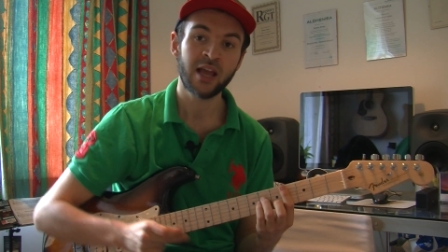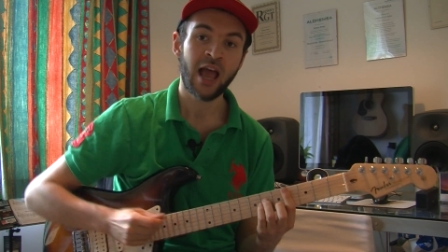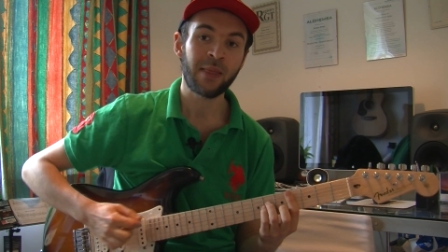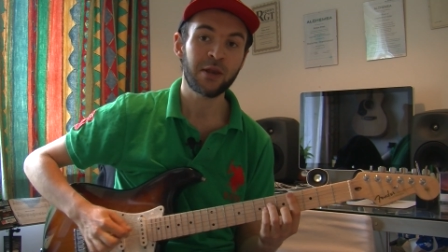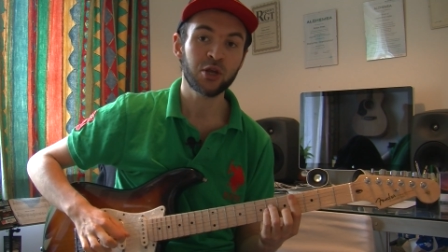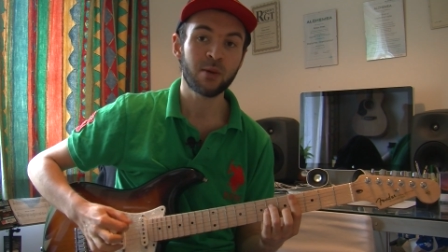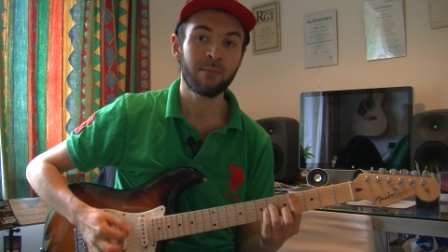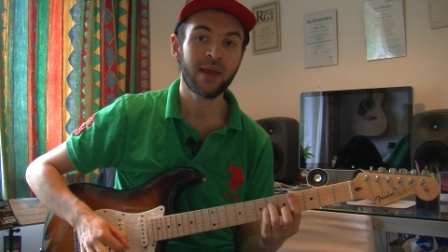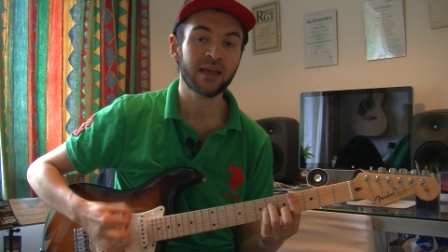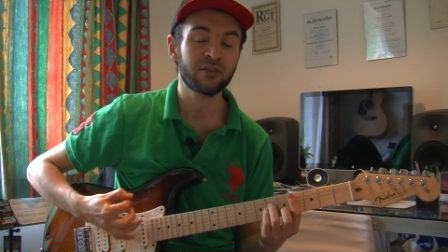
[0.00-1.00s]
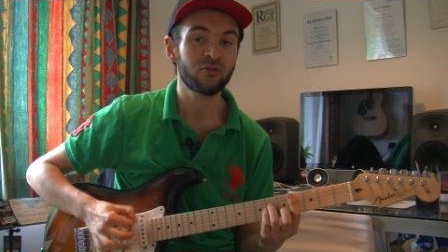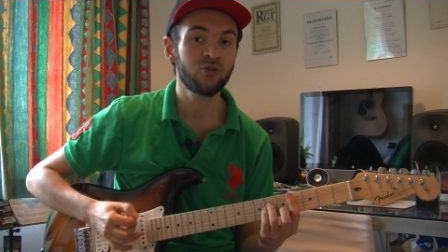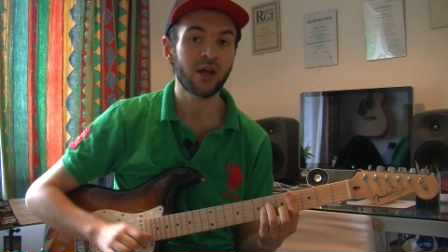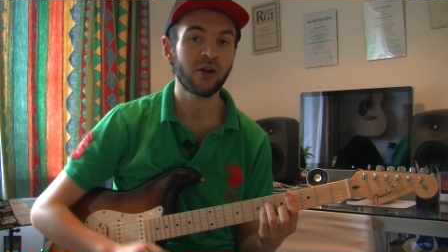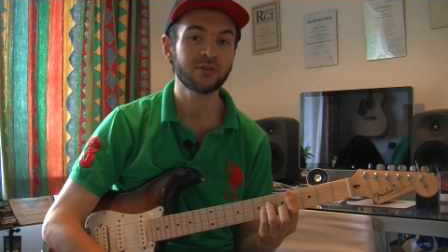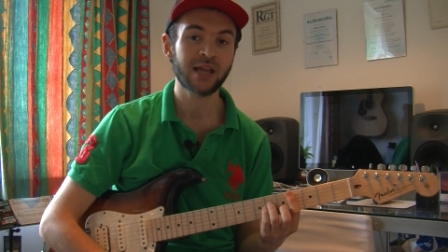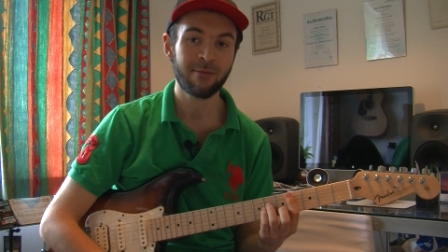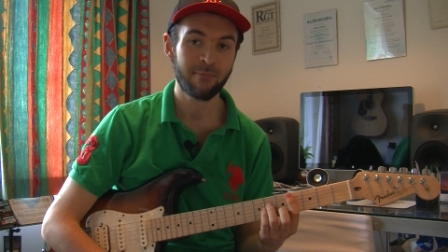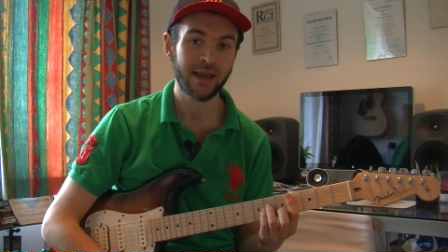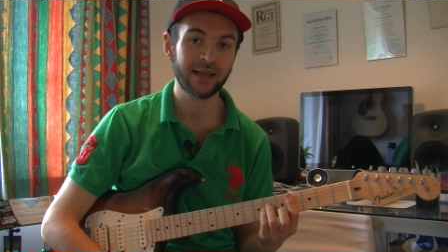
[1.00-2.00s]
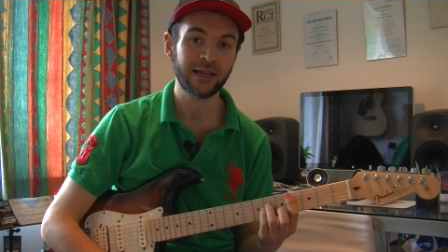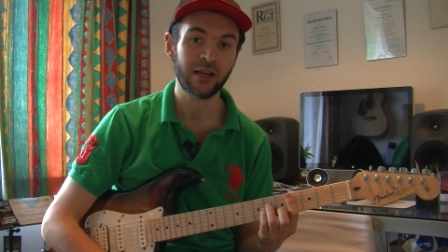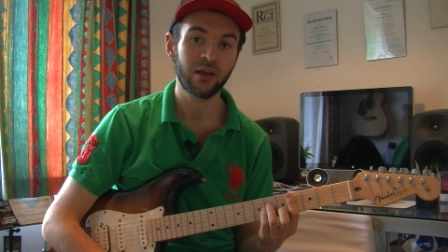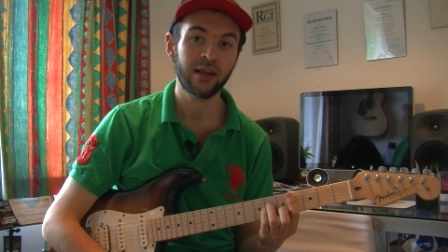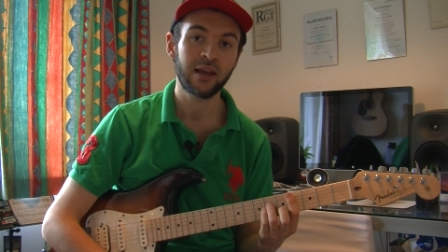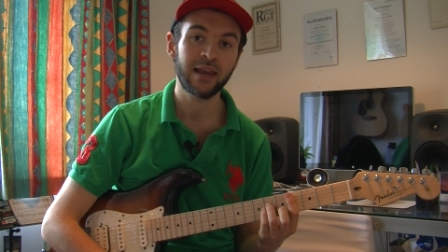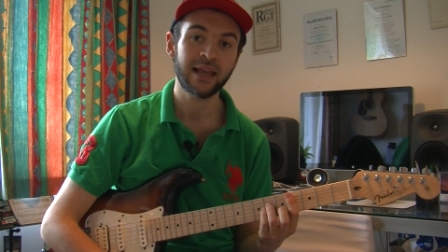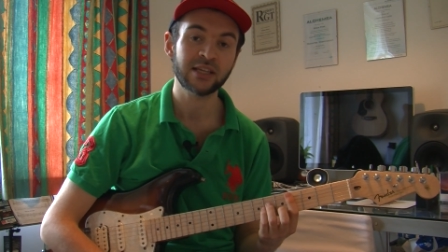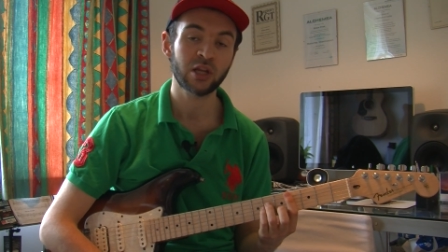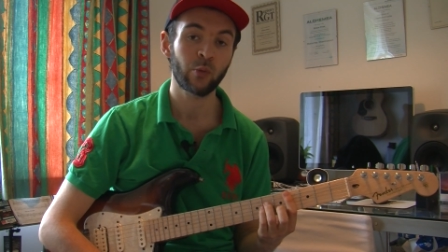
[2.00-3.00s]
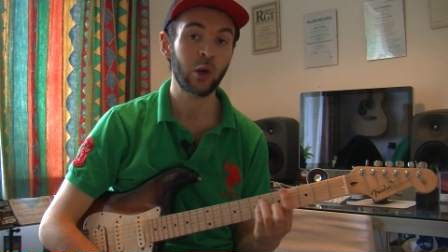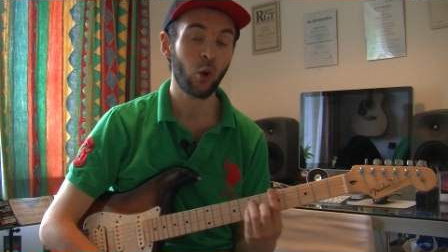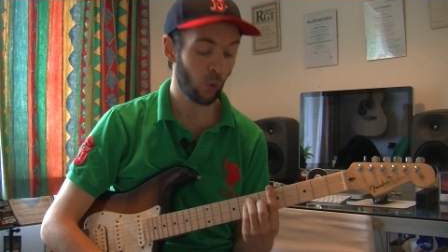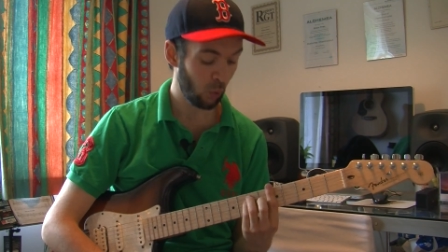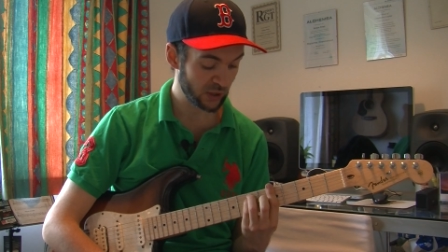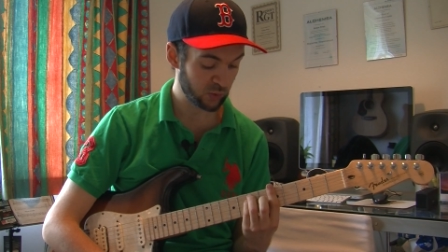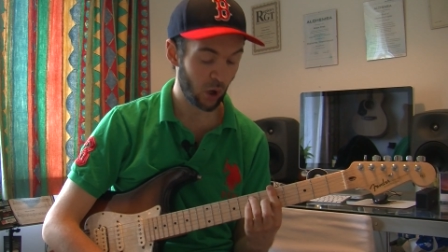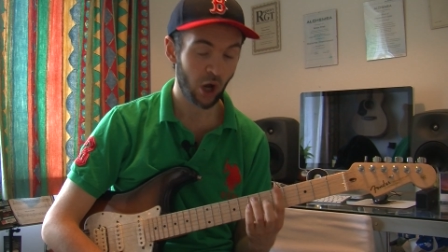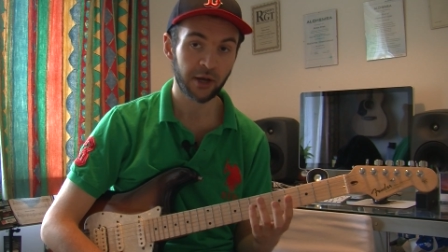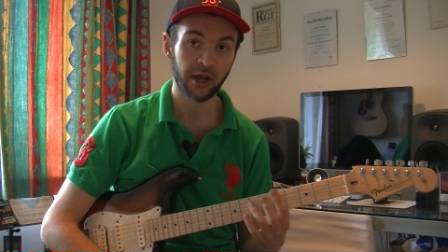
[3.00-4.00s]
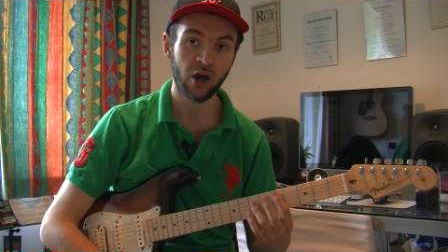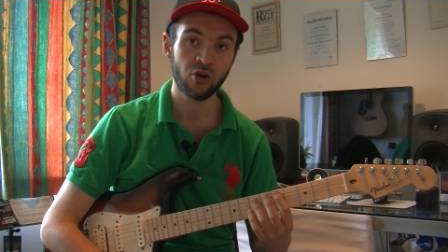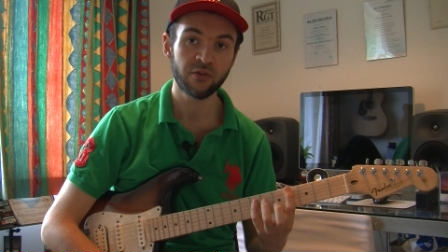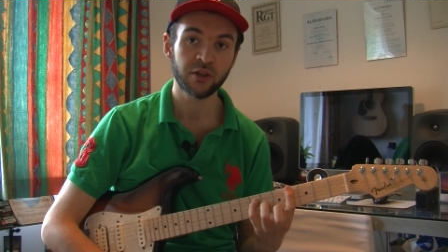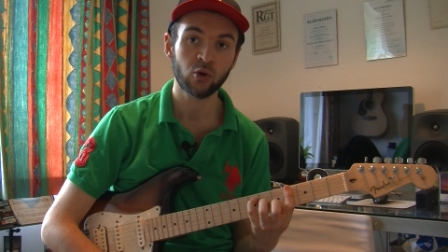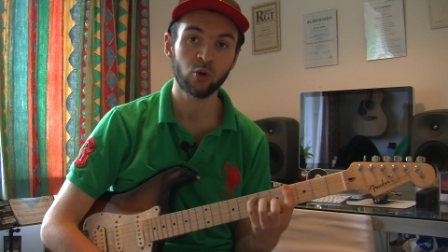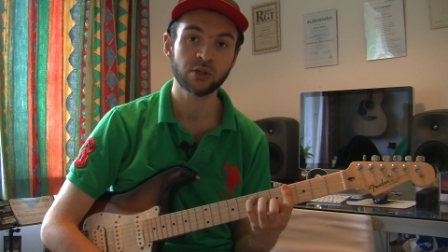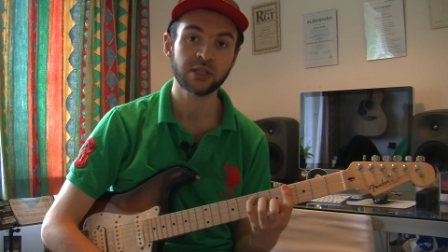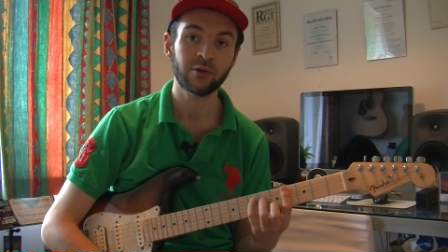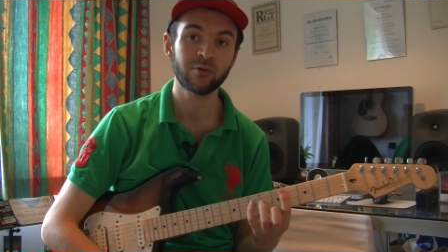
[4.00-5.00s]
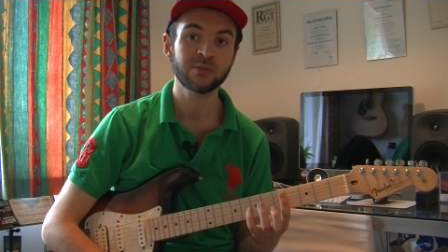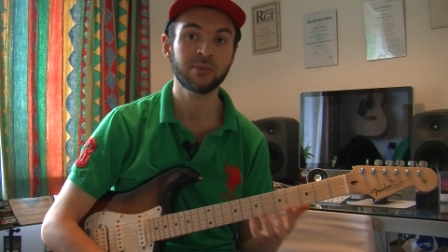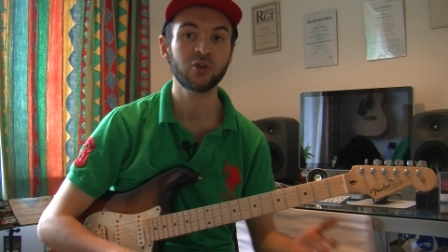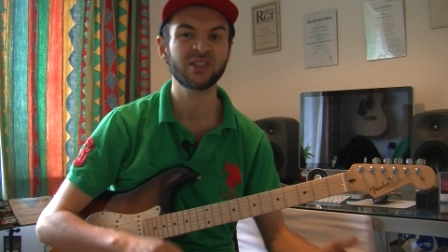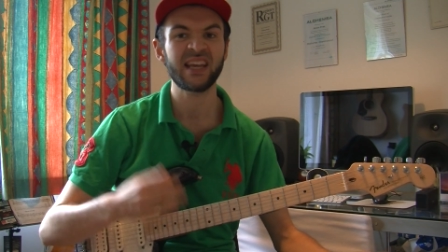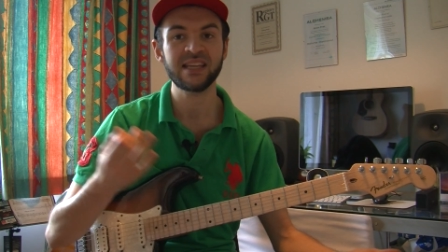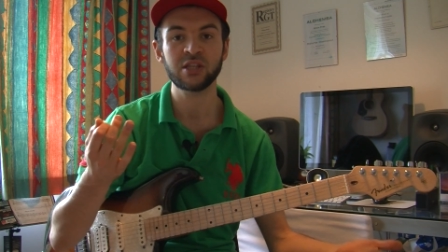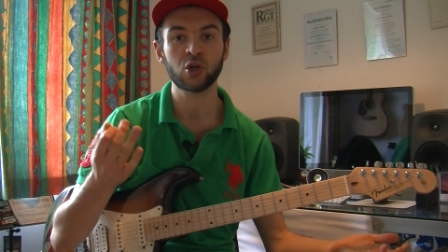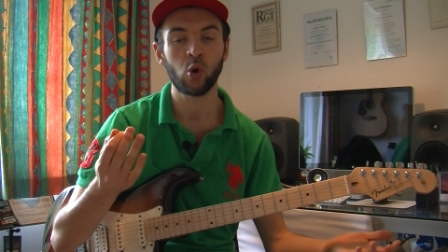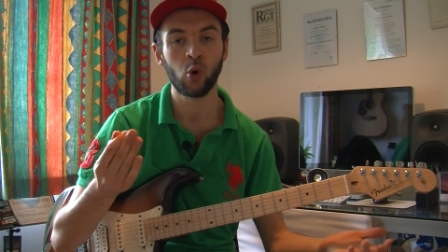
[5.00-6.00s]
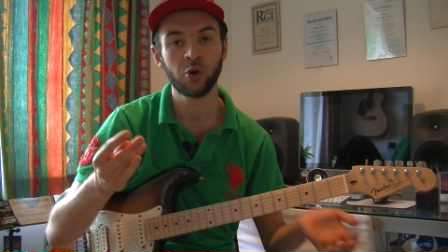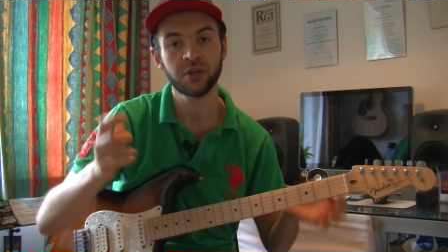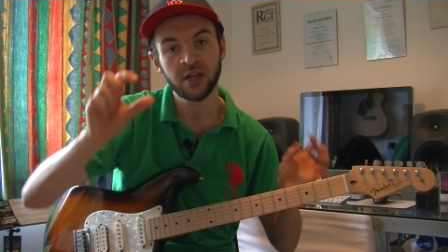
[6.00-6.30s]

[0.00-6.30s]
and then you can pick through those and make little licks that will always work over the chord sequence because it is the chord,